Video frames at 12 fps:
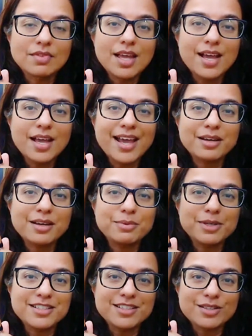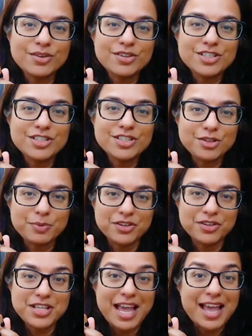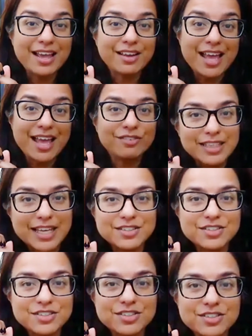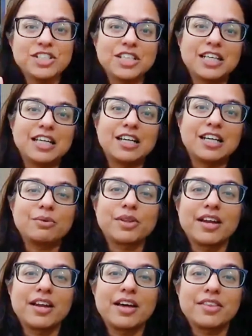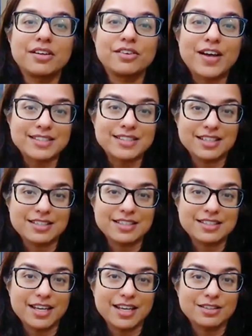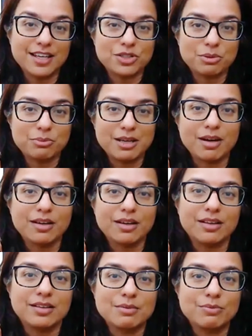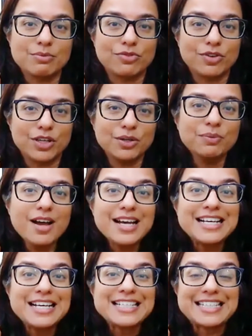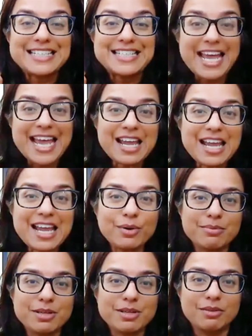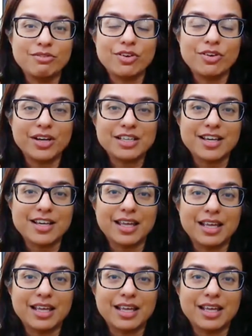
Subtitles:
Hey there, business owners, entrepreneurs, and freelancers. Nishi here with another fast and exciting social media marketing tip for you. Today, I want to talk about something very exciting,